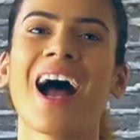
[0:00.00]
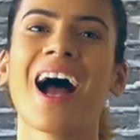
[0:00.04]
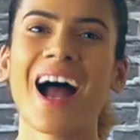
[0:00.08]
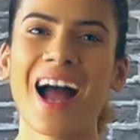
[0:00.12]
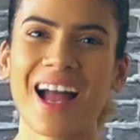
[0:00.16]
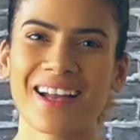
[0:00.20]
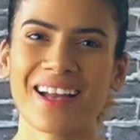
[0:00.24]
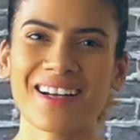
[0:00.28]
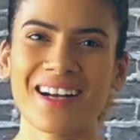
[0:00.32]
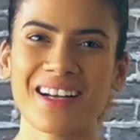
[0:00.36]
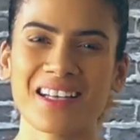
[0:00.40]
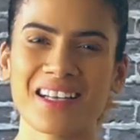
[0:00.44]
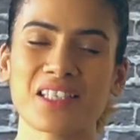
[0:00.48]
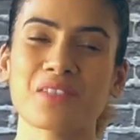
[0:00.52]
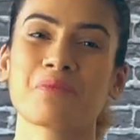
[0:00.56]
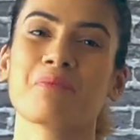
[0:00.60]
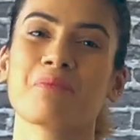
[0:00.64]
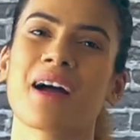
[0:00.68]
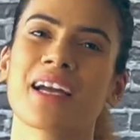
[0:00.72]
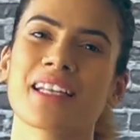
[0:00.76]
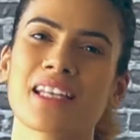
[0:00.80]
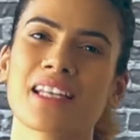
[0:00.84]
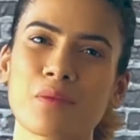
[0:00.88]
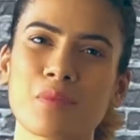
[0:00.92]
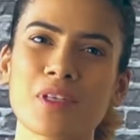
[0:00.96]
Hi guys,
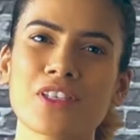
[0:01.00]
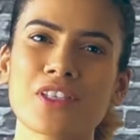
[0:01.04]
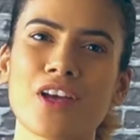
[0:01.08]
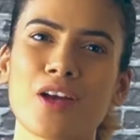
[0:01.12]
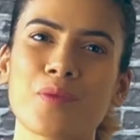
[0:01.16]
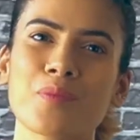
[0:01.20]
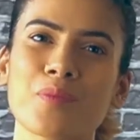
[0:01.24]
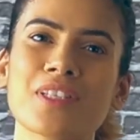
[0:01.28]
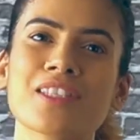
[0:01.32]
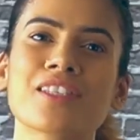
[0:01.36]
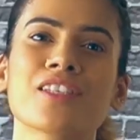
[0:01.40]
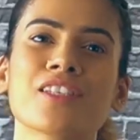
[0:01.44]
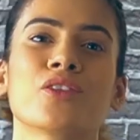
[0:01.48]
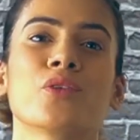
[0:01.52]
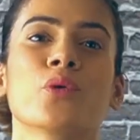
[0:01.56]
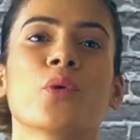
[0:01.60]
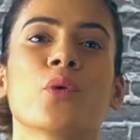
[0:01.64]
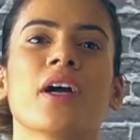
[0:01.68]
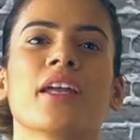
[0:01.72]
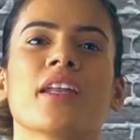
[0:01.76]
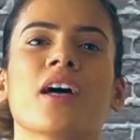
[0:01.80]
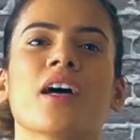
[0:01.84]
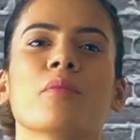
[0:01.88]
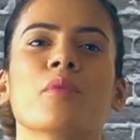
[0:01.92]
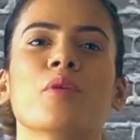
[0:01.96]
my name is
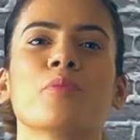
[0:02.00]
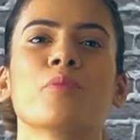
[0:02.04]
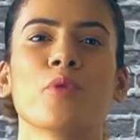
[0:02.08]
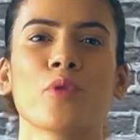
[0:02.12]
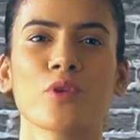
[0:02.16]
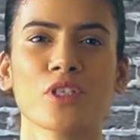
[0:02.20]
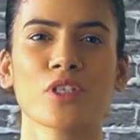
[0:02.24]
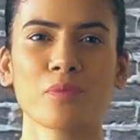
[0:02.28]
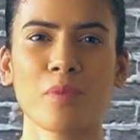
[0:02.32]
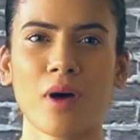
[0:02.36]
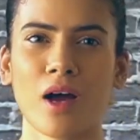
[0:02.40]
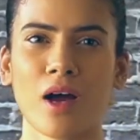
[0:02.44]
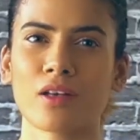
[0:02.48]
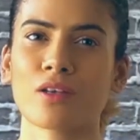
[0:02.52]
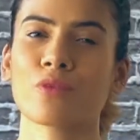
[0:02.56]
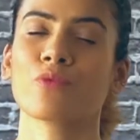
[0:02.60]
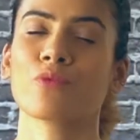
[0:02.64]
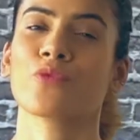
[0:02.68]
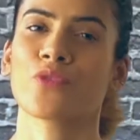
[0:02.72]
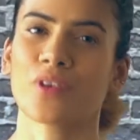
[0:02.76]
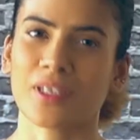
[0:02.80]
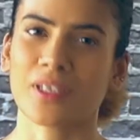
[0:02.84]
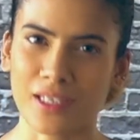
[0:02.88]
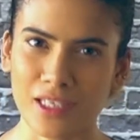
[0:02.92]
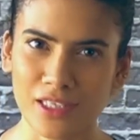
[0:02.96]
and I'm a
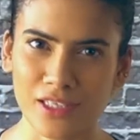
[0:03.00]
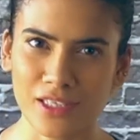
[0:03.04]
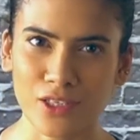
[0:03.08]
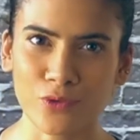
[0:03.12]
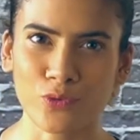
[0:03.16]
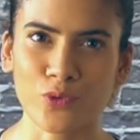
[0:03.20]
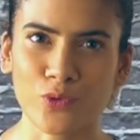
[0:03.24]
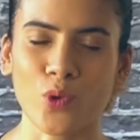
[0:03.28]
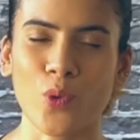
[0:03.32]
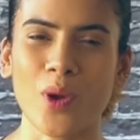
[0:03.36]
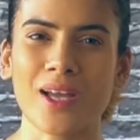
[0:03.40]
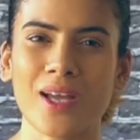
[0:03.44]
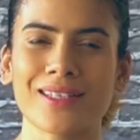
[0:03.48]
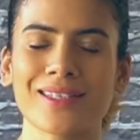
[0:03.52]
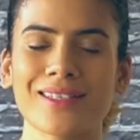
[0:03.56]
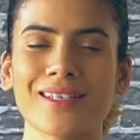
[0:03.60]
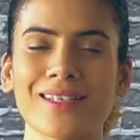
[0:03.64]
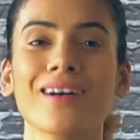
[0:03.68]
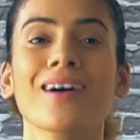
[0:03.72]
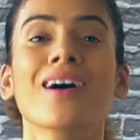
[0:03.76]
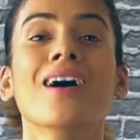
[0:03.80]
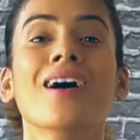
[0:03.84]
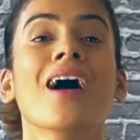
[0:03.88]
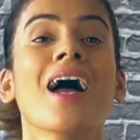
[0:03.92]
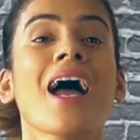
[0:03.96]
postpartum fitness
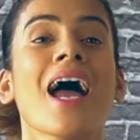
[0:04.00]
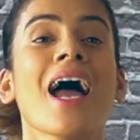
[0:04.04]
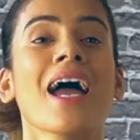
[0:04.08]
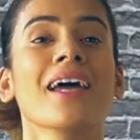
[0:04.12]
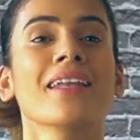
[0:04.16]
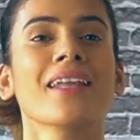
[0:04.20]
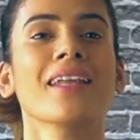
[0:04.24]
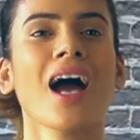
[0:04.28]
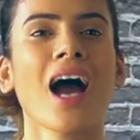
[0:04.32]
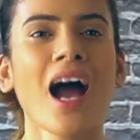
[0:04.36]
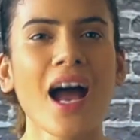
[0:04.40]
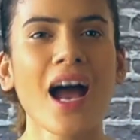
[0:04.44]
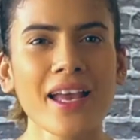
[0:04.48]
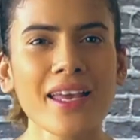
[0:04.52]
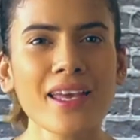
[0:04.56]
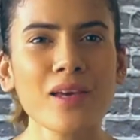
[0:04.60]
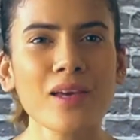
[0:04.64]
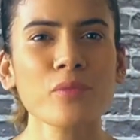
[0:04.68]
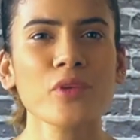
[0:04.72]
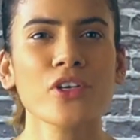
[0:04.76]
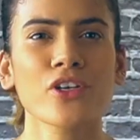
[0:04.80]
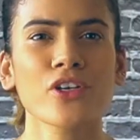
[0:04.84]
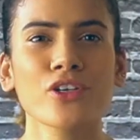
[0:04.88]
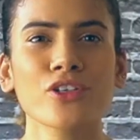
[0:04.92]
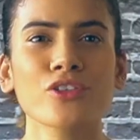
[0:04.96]
influencer, and
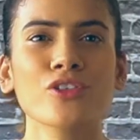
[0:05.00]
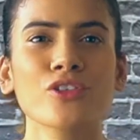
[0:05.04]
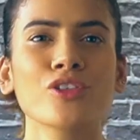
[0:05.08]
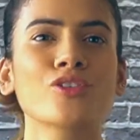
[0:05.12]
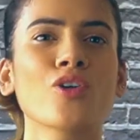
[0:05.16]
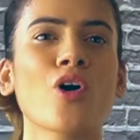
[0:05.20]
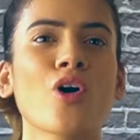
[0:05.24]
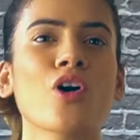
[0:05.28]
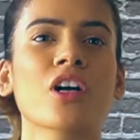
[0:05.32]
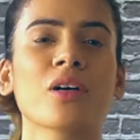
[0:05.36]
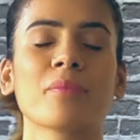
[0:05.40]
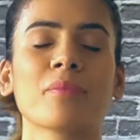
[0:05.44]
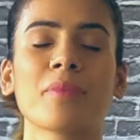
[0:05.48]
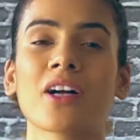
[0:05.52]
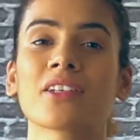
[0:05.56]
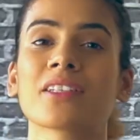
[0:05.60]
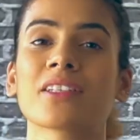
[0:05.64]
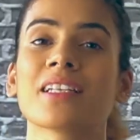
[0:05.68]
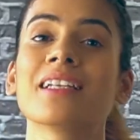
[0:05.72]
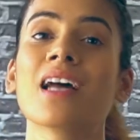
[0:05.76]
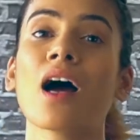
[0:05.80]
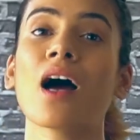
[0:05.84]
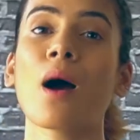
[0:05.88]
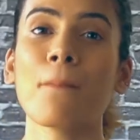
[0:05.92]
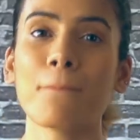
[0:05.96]
I am here to talk
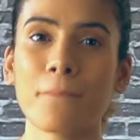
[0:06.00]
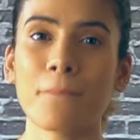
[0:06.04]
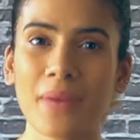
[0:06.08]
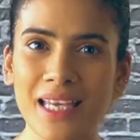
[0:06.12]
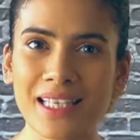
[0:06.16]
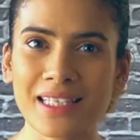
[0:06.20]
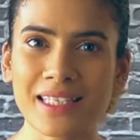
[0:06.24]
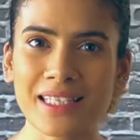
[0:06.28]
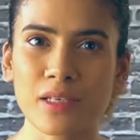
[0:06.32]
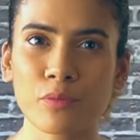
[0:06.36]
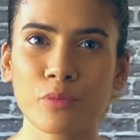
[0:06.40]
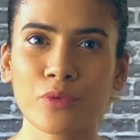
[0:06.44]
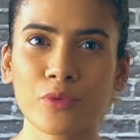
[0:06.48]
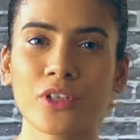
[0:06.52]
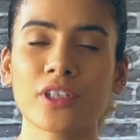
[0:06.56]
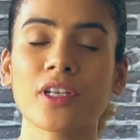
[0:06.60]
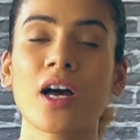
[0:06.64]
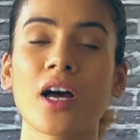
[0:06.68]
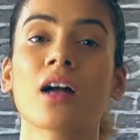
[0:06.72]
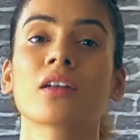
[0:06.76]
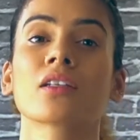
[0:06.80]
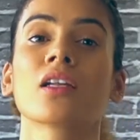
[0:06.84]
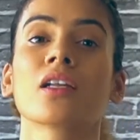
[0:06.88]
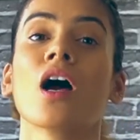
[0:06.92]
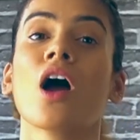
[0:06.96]
about an amazing
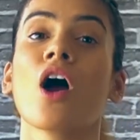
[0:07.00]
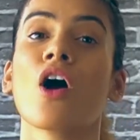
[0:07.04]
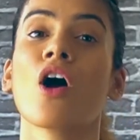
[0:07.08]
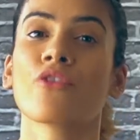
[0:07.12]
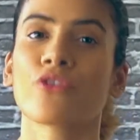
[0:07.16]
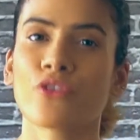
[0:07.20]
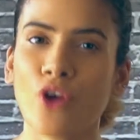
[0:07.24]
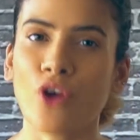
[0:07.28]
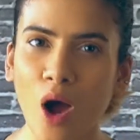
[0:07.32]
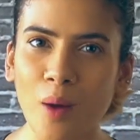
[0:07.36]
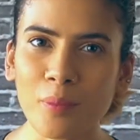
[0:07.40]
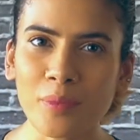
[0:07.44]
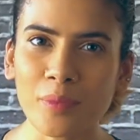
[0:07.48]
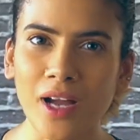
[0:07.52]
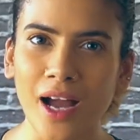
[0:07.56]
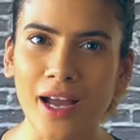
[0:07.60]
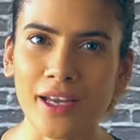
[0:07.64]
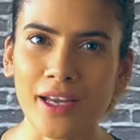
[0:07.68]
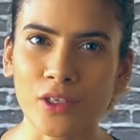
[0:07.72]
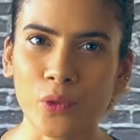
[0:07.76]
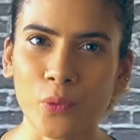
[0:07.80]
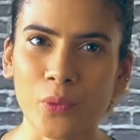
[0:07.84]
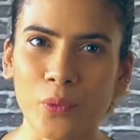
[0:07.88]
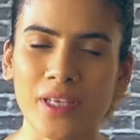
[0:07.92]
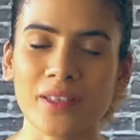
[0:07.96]
product from
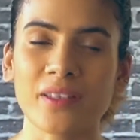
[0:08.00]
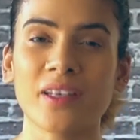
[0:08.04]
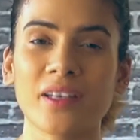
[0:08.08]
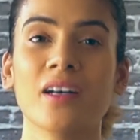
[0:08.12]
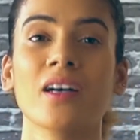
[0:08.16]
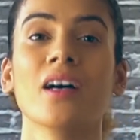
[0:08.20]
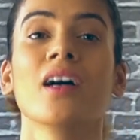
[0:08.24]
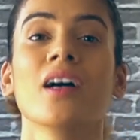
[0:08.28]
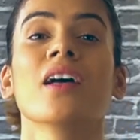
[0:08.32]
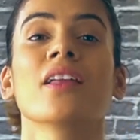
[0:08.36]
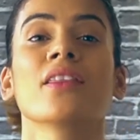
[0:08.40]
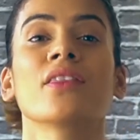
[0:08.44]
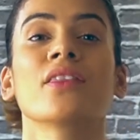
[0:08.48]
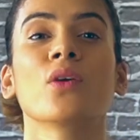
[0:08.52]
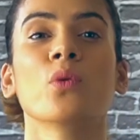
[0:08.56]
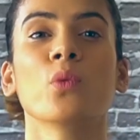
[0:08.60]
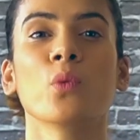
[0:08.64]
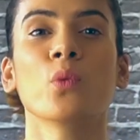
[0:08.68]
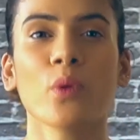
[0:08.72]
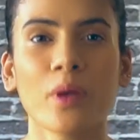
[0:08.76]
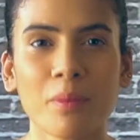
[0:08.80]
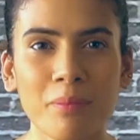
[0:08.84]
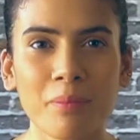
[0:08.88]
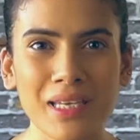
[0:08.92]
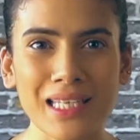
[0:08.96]
Gynoveda, the
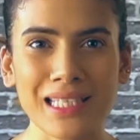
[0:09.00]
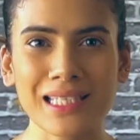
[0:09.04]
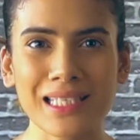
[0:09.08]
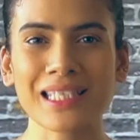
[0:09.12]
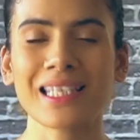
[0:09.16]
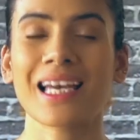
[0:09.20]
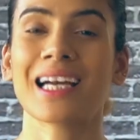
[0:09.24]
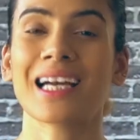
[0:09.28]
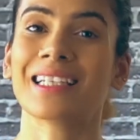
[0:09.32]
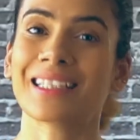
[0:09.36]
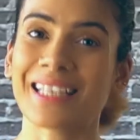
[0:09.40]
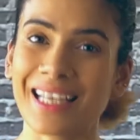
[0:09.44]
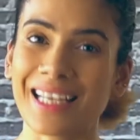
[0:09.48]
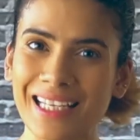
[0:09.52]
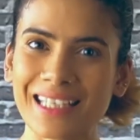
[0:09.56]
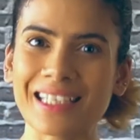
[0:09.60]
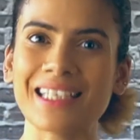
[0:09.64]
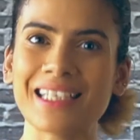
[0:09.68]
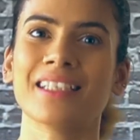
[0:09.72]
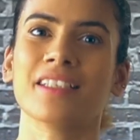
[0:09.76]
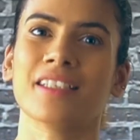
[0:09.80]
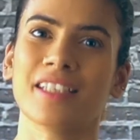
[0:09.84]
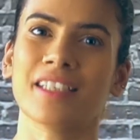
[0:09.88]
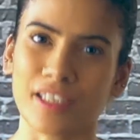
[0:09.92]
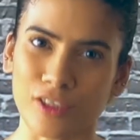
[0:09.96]
Women's
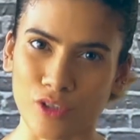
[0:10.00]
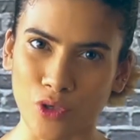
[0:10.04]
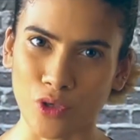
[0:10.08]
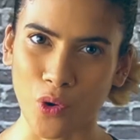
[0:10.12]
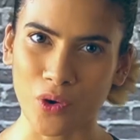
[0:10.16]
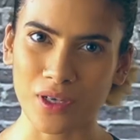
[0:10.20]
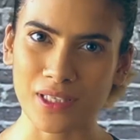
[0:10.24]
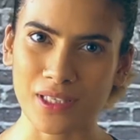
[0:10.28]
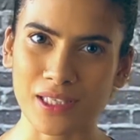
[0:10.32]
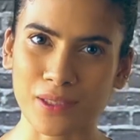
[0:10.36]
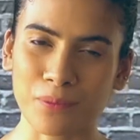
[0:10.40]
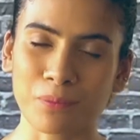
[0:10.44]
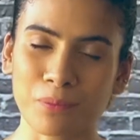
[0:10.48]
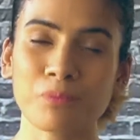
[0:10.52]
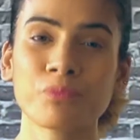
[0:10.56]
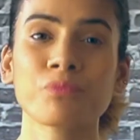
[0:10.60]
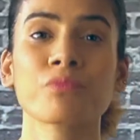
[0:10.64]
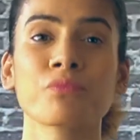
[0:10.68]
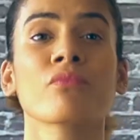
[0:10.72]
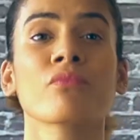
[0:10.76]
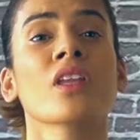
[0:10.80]
Daily Detox.